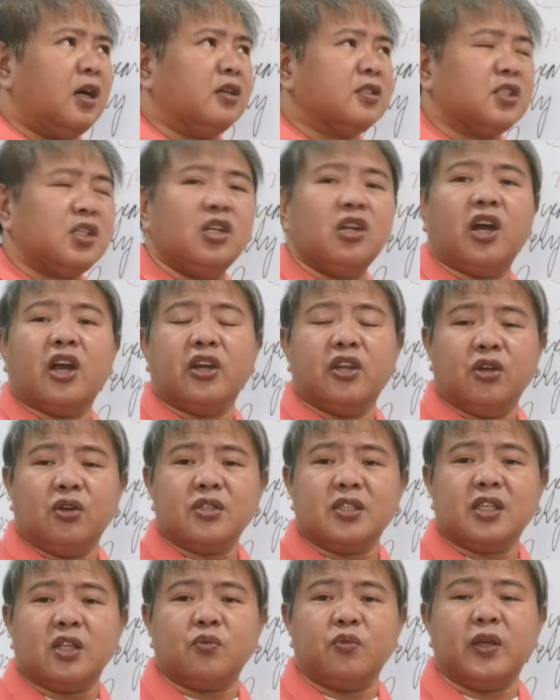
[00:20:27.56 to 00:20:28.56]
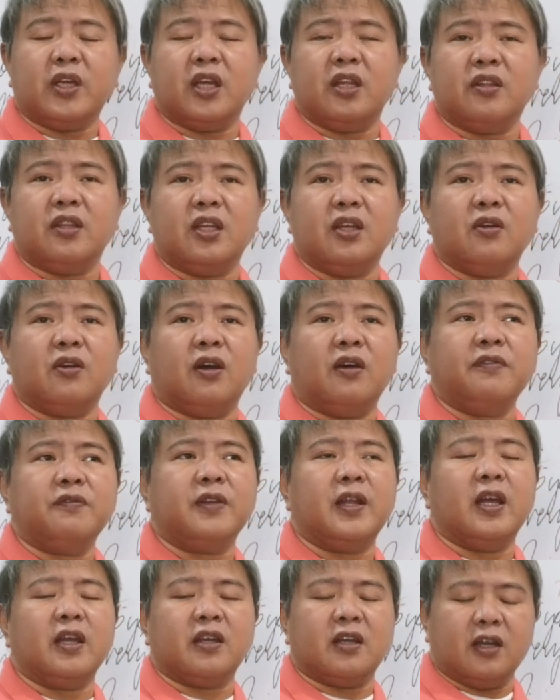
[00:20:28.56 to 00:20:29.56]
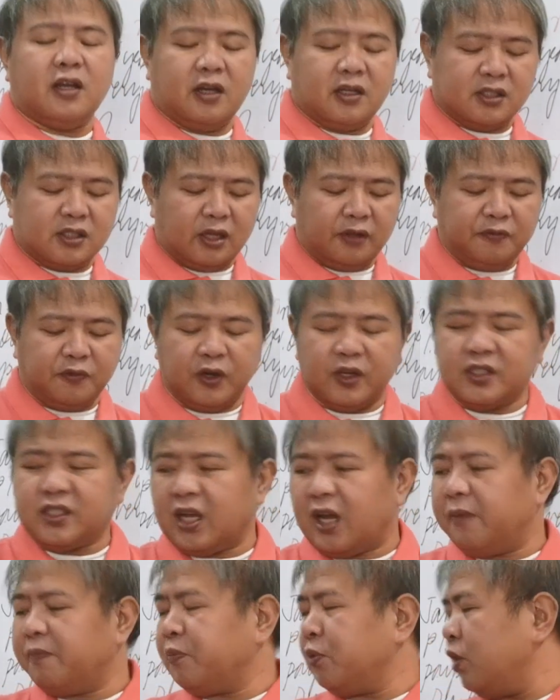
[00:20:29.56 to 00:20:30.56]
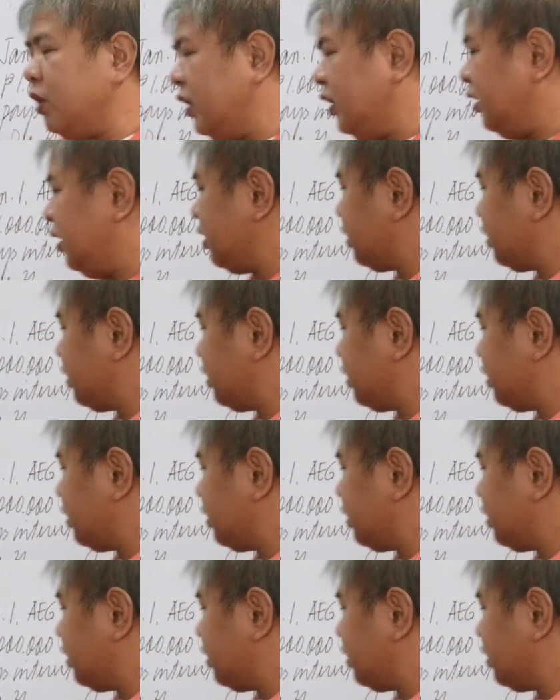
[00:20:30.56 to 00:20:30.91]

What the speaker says: scenarios that we can think of, like say for example, in